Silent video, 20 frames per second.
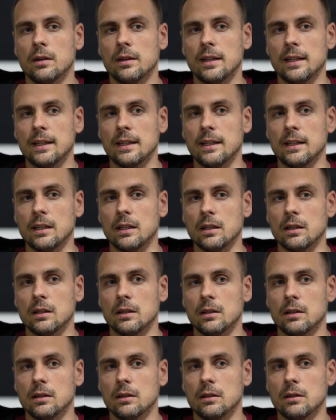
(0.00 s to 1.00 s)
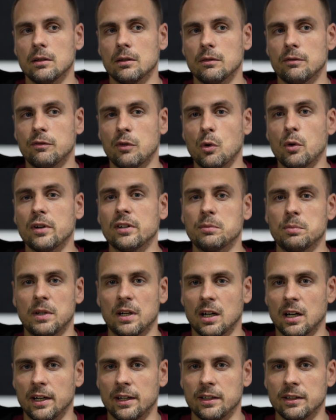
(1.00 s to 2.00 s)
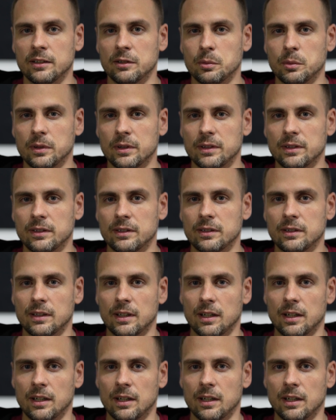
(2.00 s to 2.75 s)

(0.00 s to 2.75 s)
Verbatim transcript: the focus behind this was